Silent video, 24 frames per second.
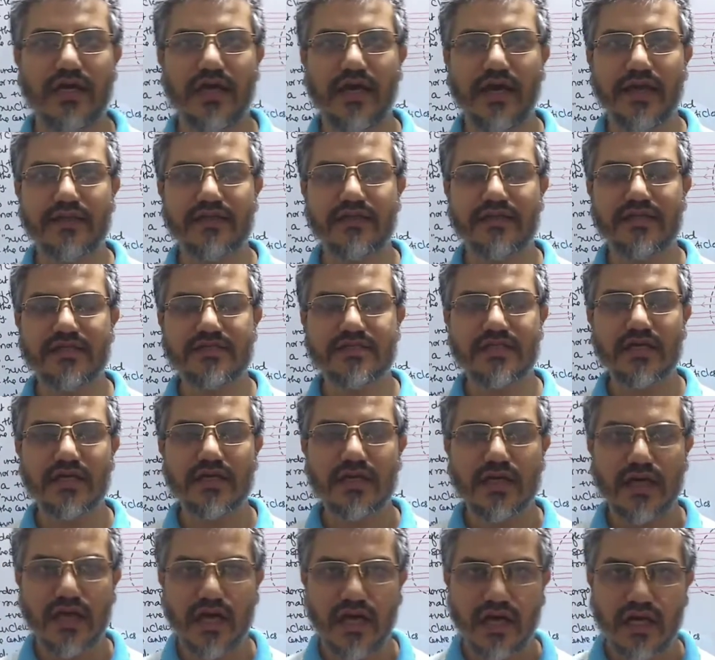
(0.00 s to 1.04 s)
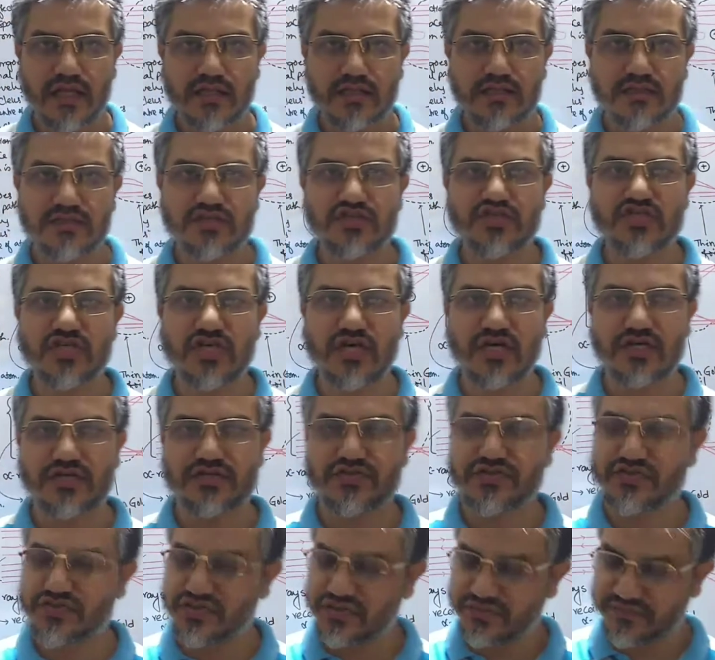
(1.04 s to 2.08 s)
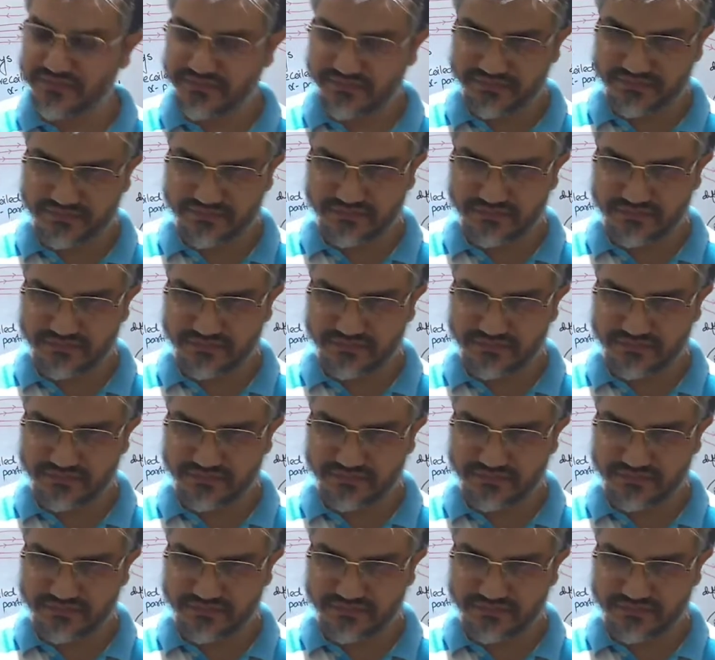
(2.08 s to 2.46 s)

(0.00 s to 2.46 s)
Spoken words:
and these are uncharged,